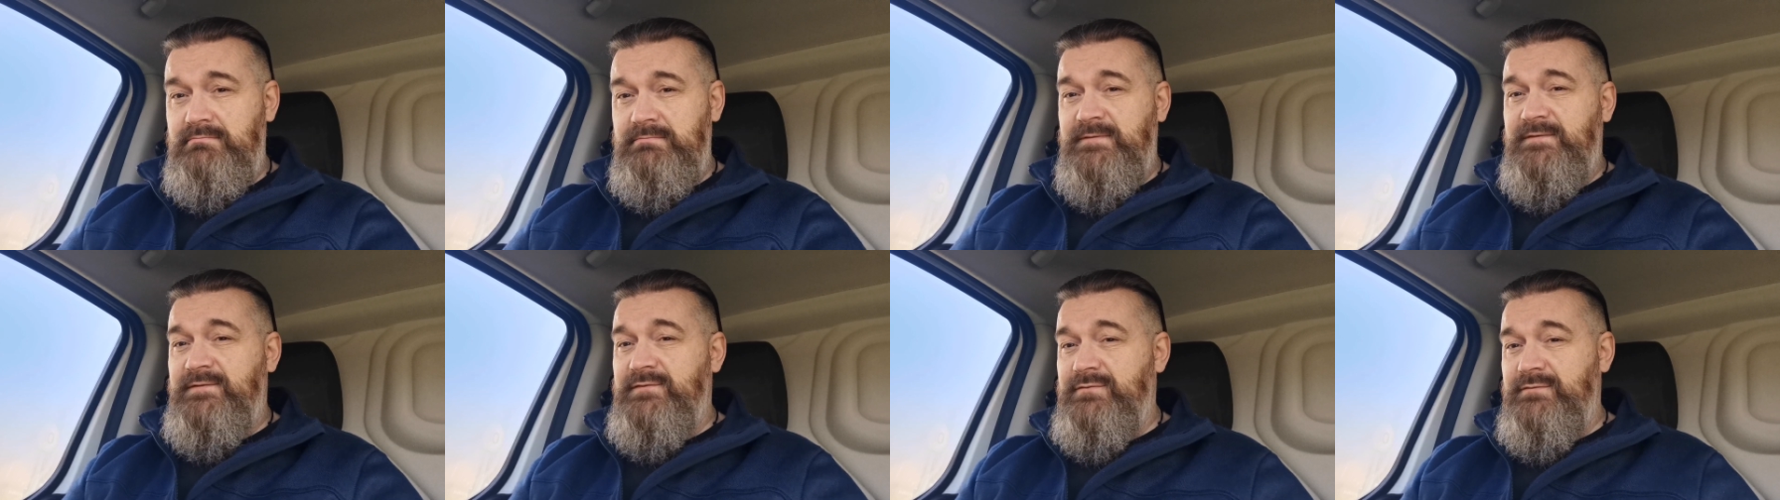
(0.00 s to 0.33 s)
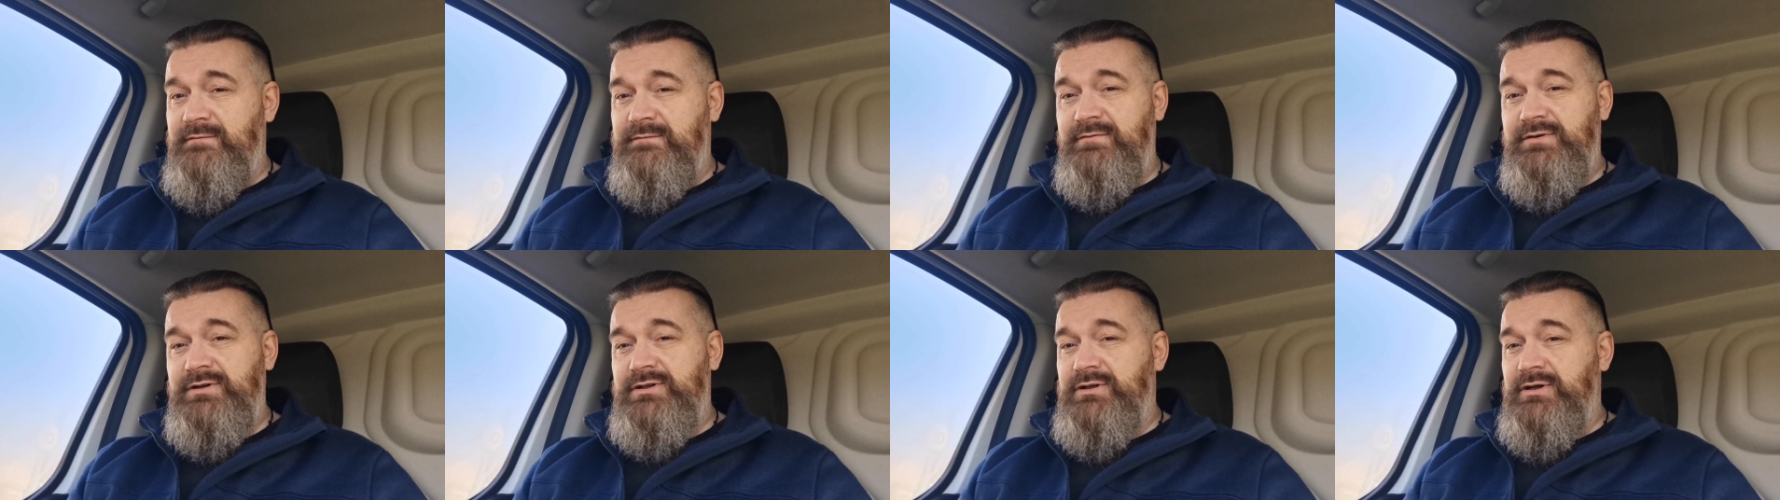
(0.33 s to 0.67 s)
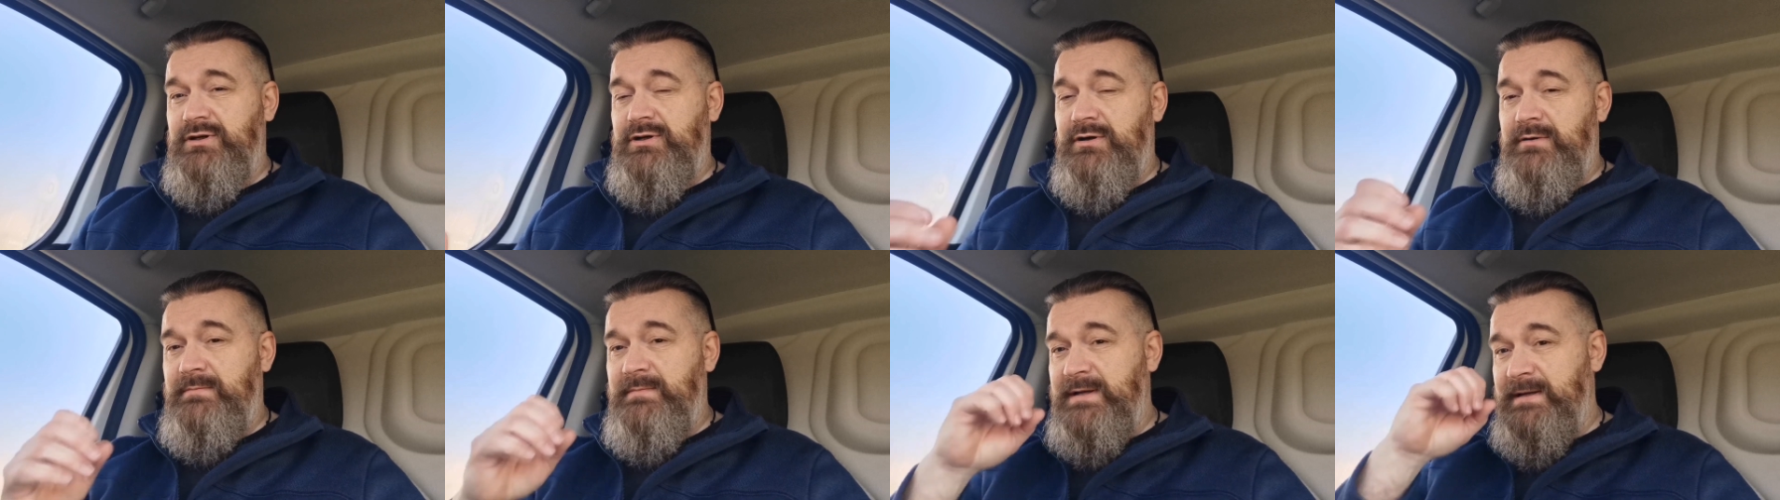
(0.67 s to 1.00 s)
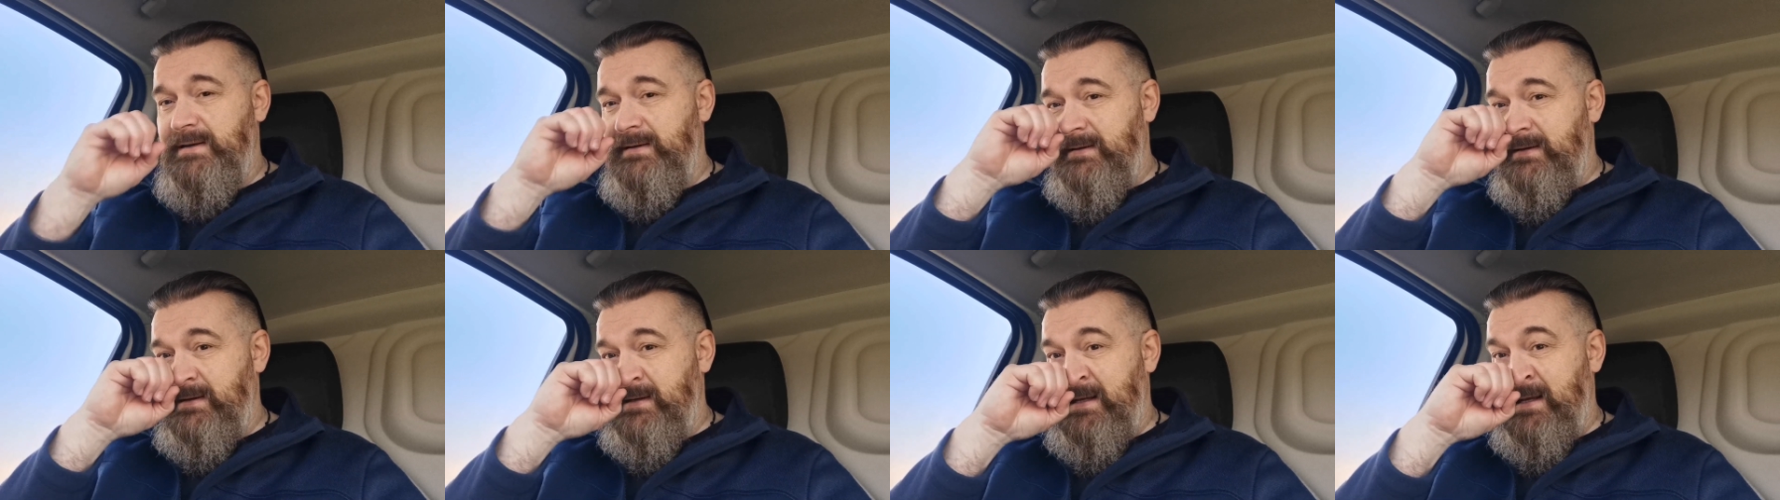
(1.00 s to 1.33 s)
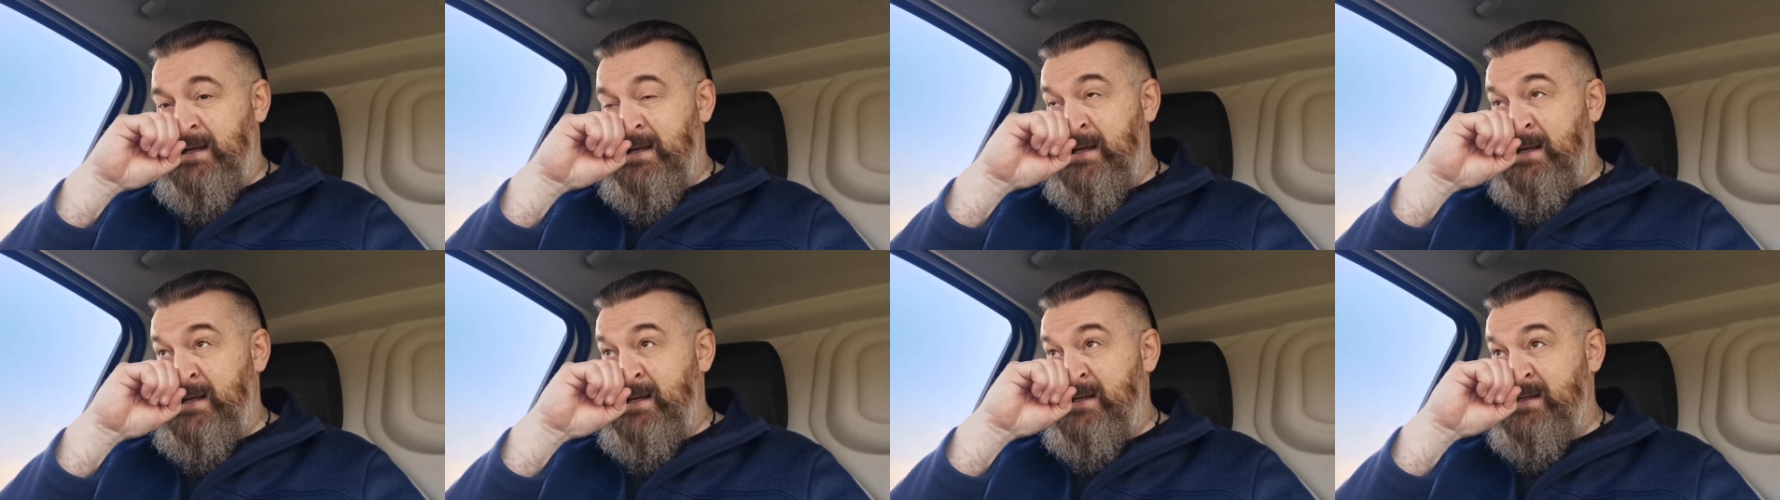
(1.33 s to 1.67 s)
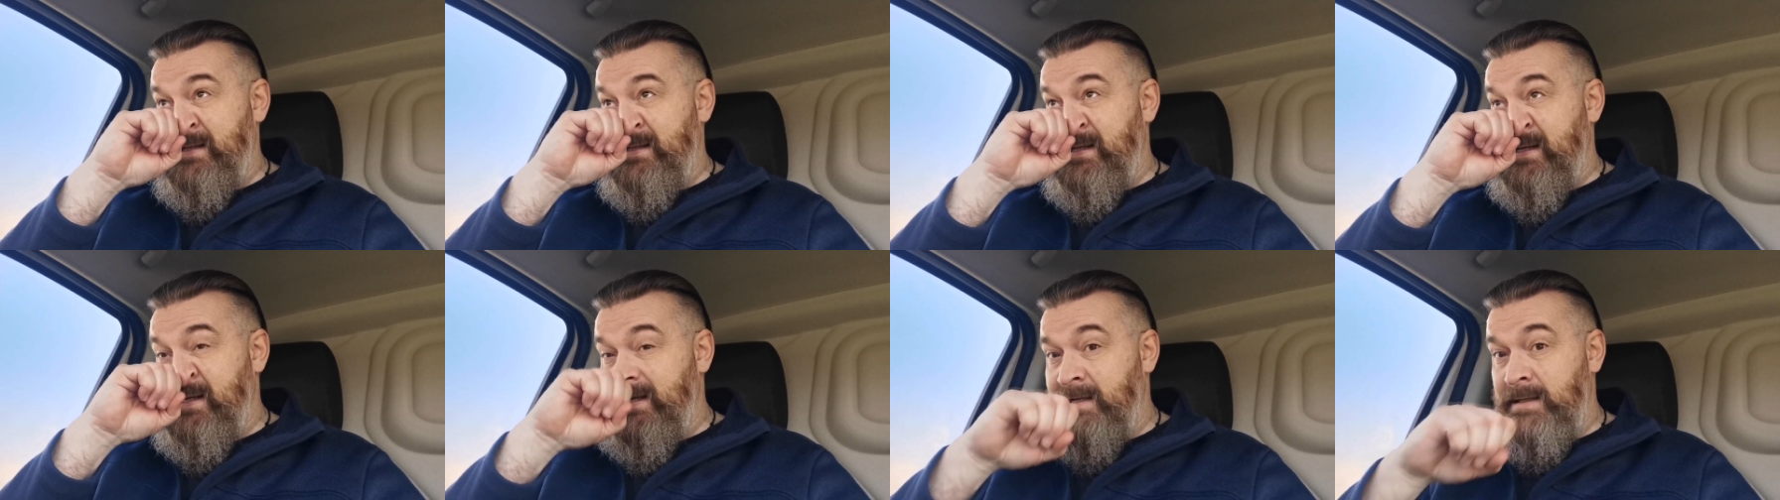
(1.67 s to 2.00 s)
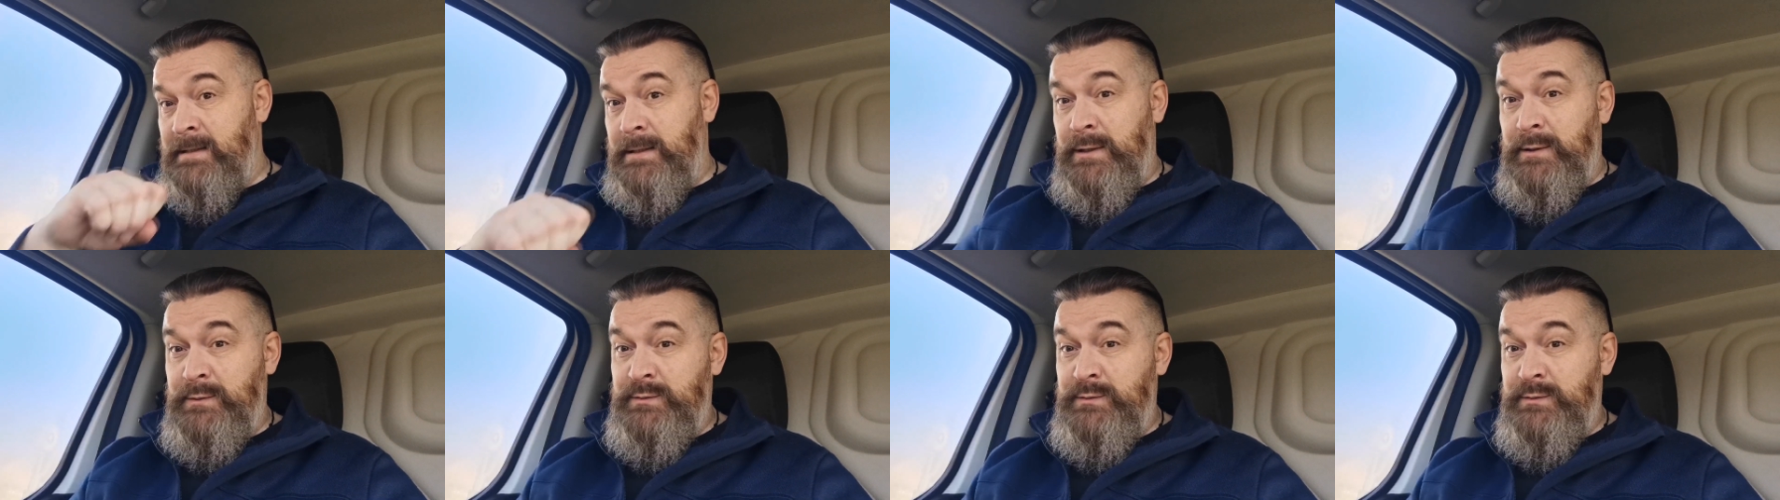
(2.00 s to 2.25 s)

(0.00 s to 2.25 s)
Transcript: Feel free to comment, and uh,